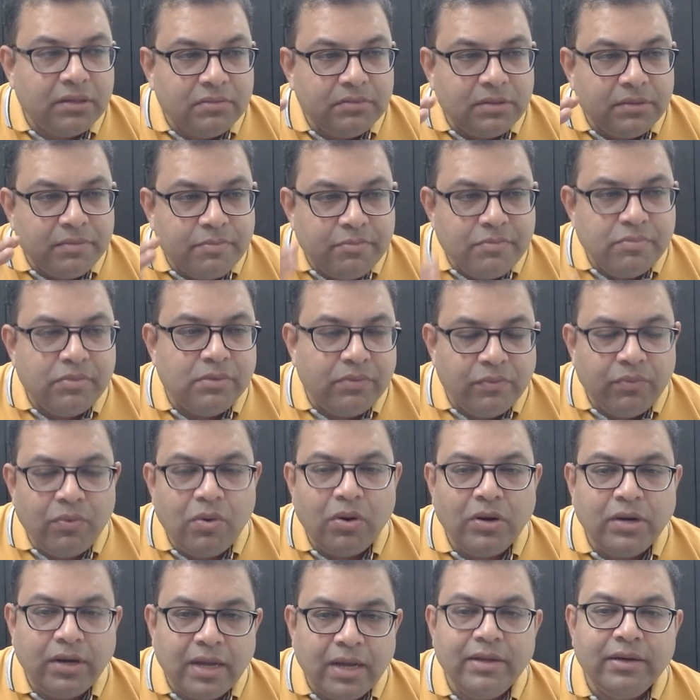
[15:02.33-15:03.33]
the, the
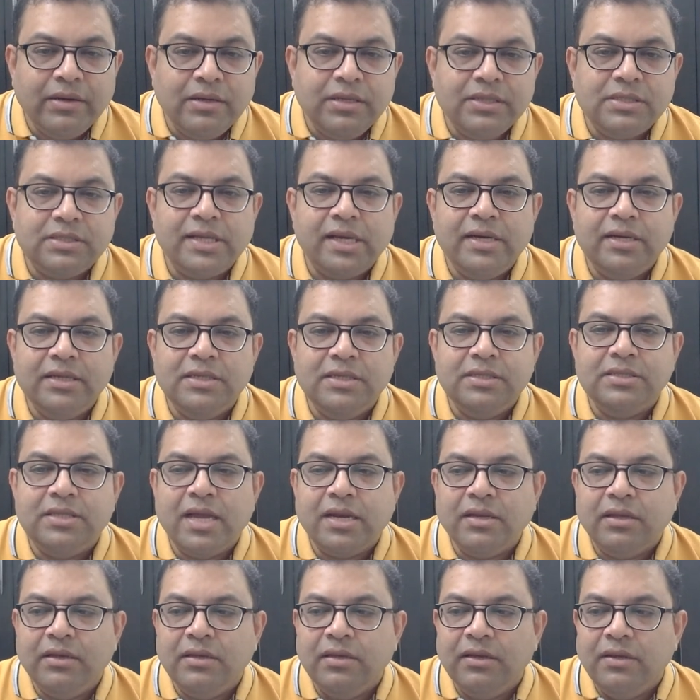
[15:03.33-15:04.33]
what I understand is
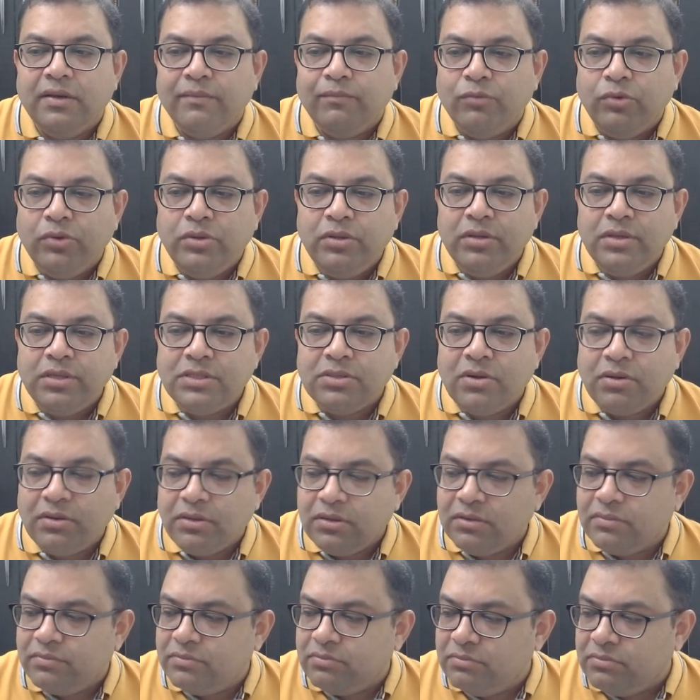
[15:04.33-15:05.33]
that Buddha is
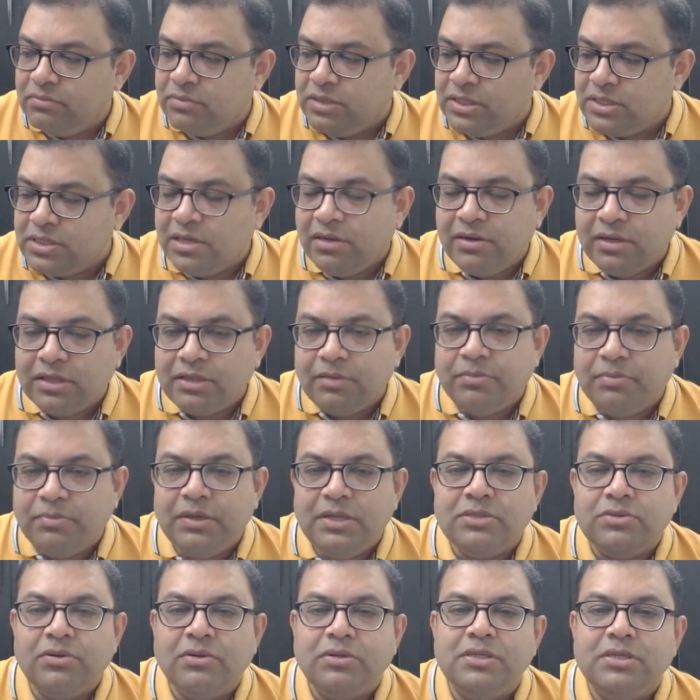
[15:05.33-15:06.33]
not basically
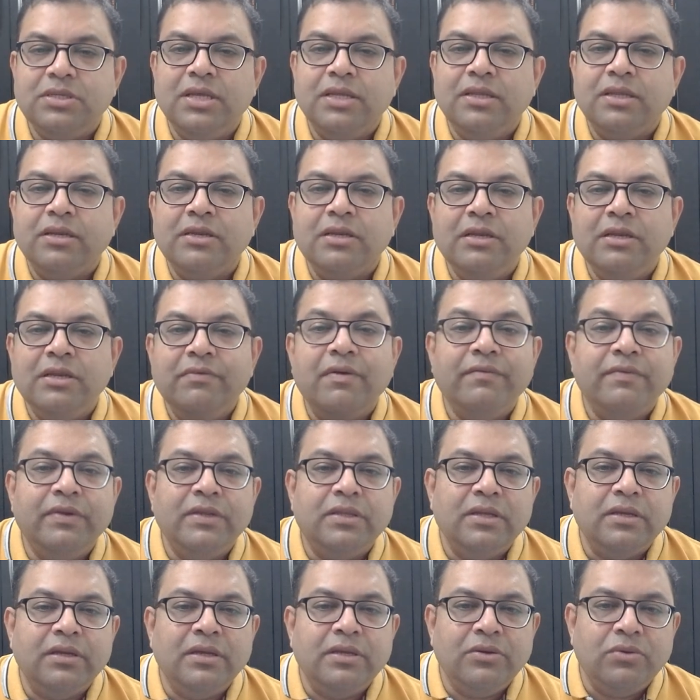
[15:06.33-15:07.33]
Ratapala is not saying that leave
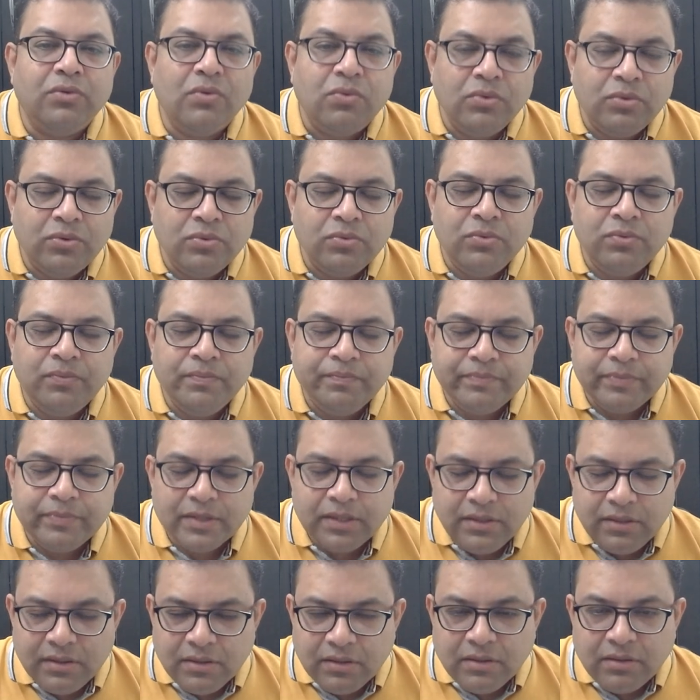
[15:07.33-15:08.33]
everything and go to
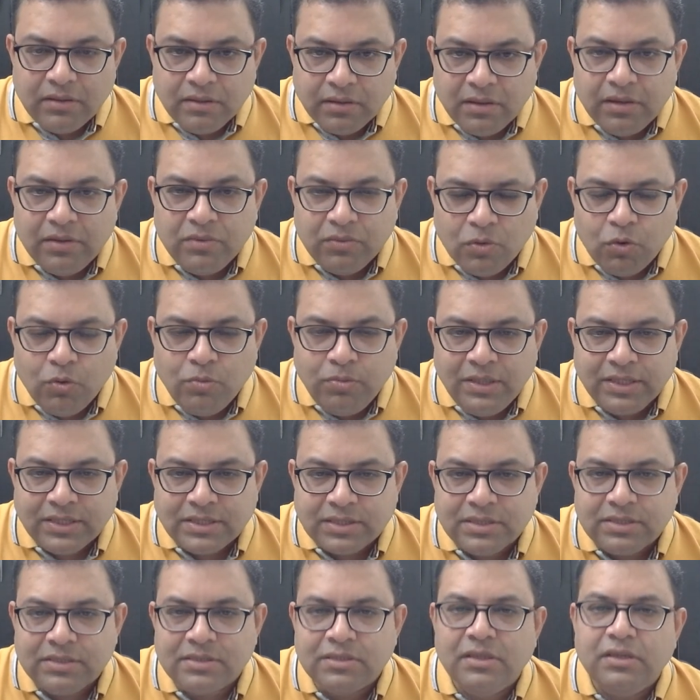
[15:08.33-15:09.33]
uh,
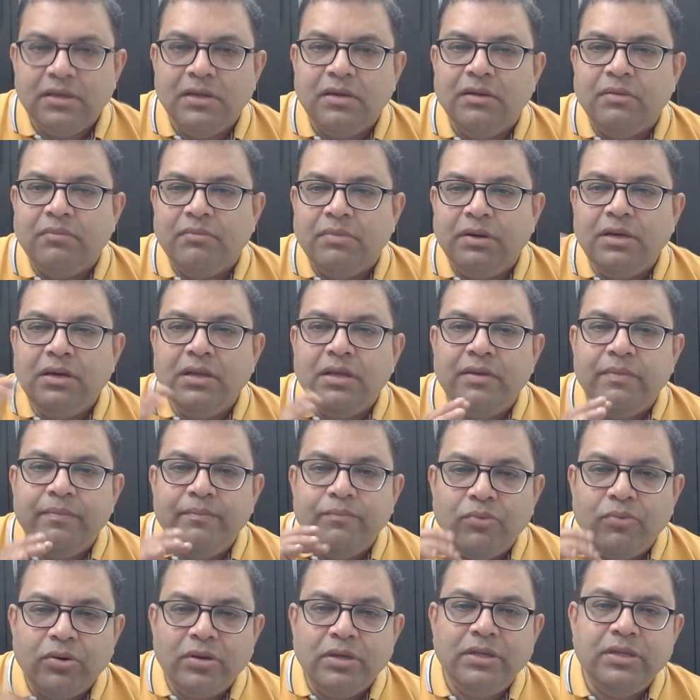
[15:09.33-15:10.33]
homelessness. But
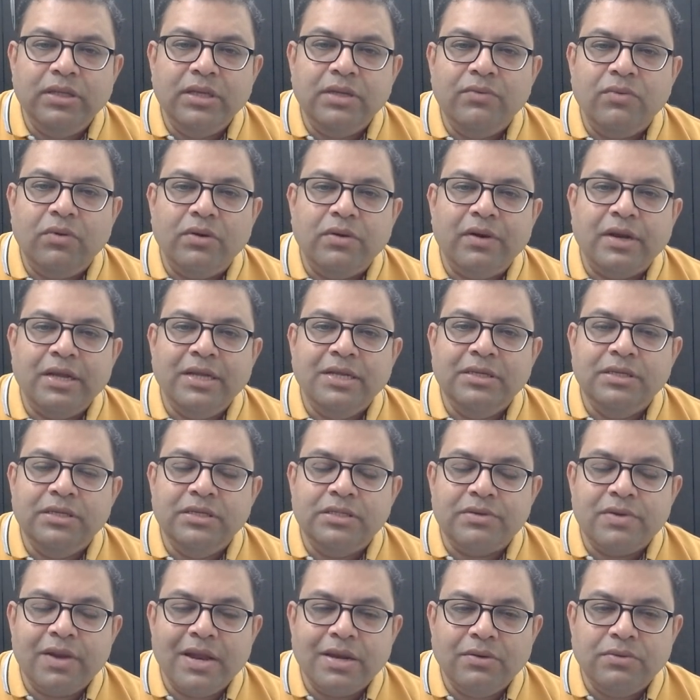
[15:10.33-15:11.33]
important thing what
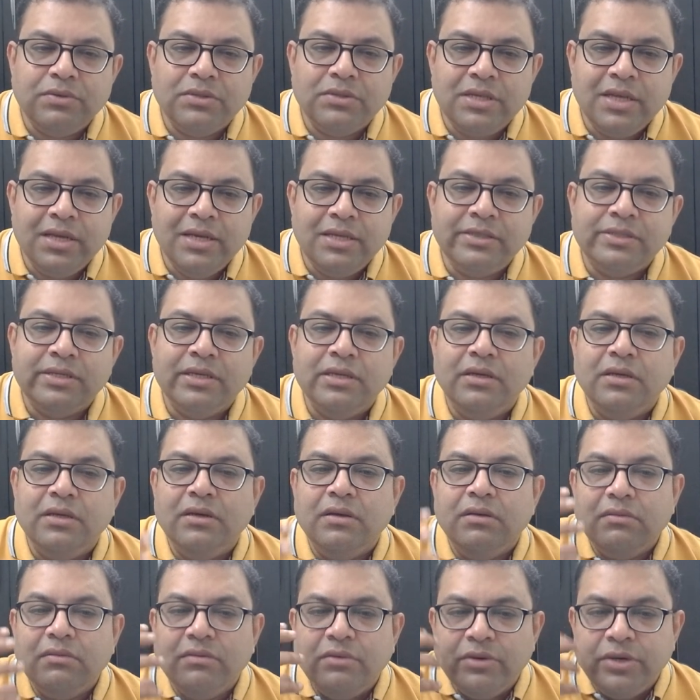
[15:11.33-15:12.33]
he's trying to say is
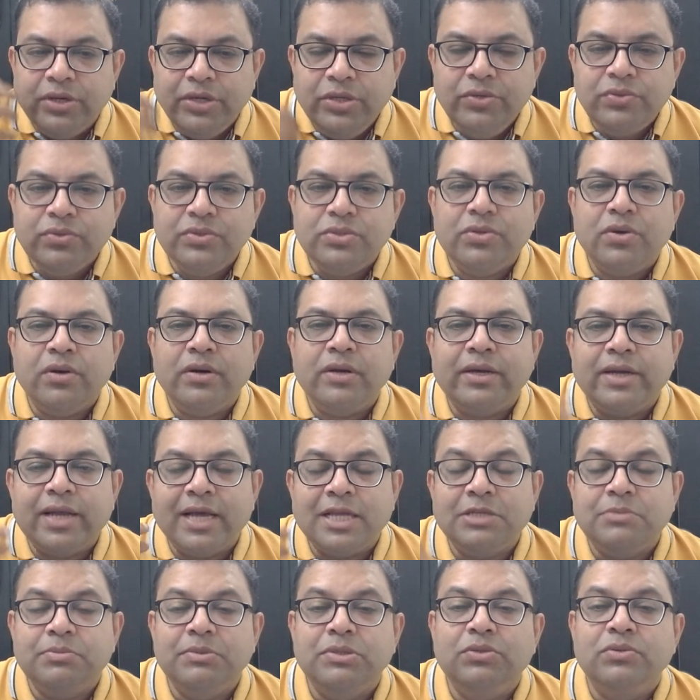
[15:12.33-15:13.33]
reduce your
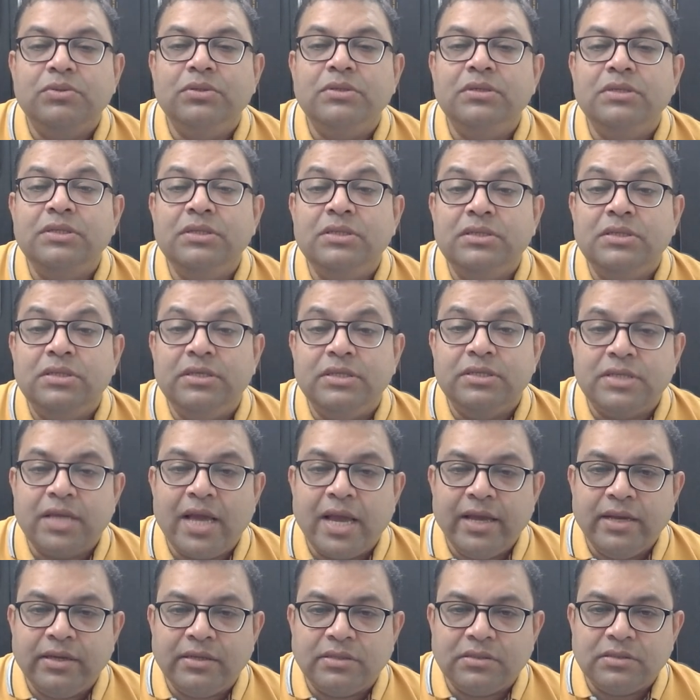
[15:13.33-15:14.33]
attachment to the, these
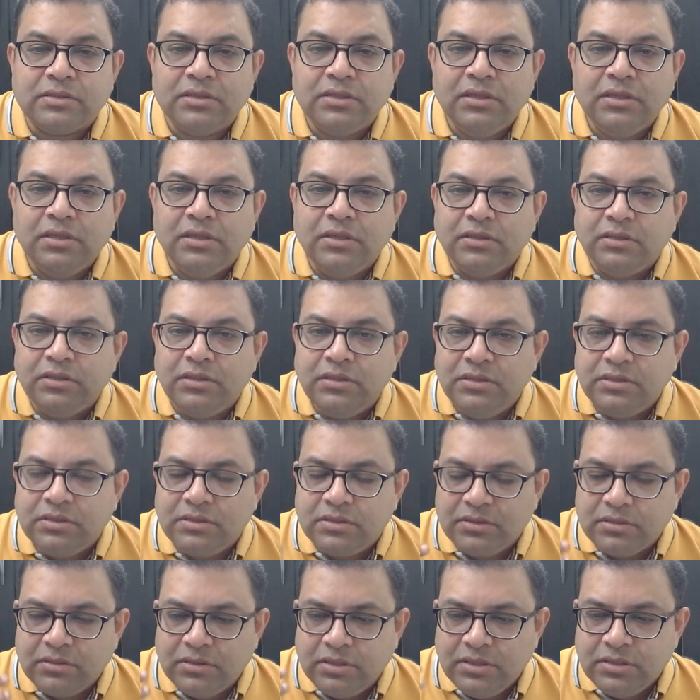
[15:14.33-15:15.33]
desires,
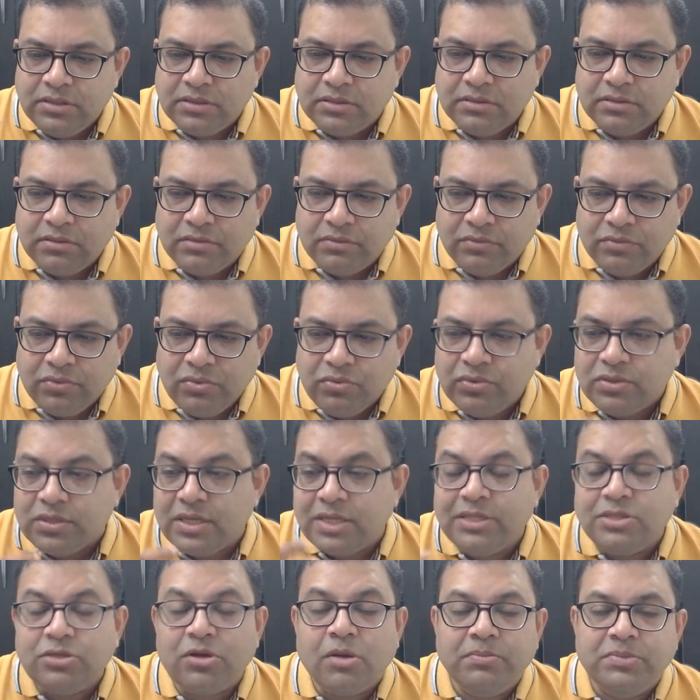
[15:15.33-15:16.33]
these these you know
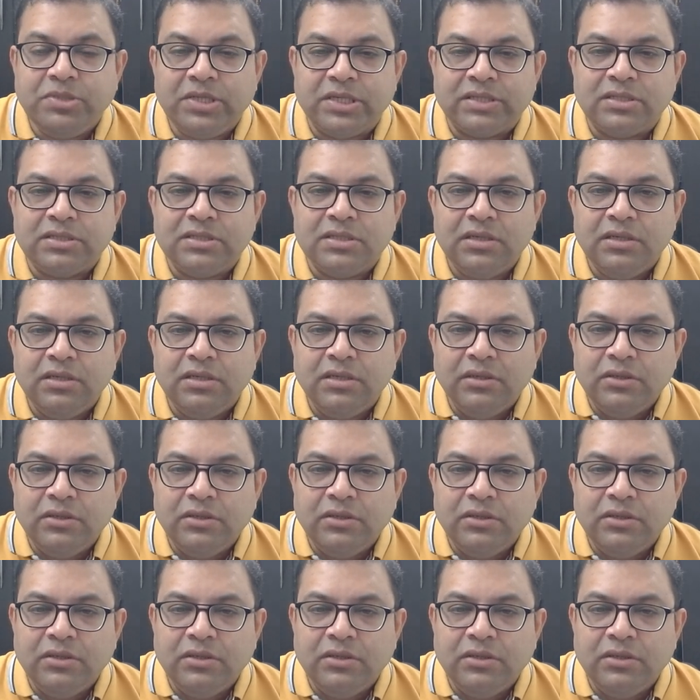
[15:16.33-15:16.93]
sense objects.